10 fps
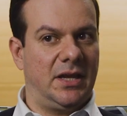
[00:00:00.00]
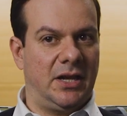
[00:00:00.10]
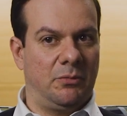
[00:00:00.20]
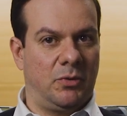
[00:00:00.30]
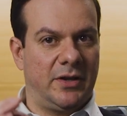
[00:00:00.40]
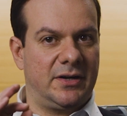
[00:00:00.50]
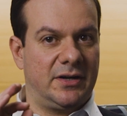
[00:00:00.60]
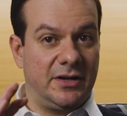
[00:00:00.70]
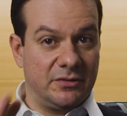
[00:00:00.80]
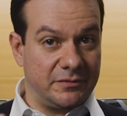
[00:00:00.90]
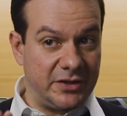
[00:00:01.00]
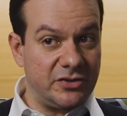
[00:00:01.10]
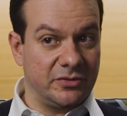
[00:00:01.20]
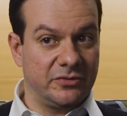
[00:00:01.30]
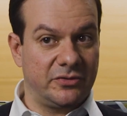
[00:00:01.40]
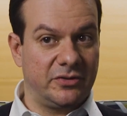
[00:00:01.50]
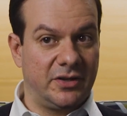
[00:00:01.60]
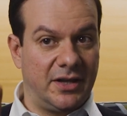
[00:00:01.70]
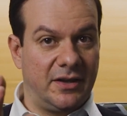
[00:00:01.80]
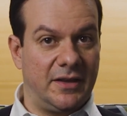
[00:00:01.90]
and what are the innovations
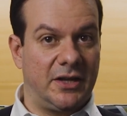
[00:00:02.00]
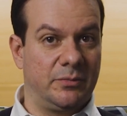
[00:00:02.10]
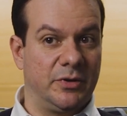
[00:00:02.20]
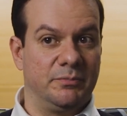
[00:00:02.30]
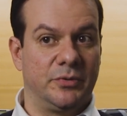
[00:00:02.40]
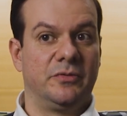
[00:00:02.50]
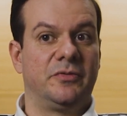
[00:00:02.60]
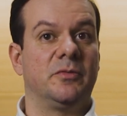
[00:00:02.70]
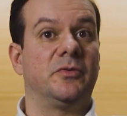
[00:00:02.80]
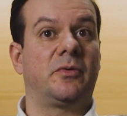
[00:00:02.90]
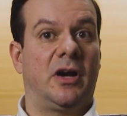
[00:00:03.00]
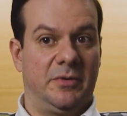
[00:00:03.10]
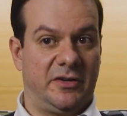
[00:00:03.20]
that will improve subscriber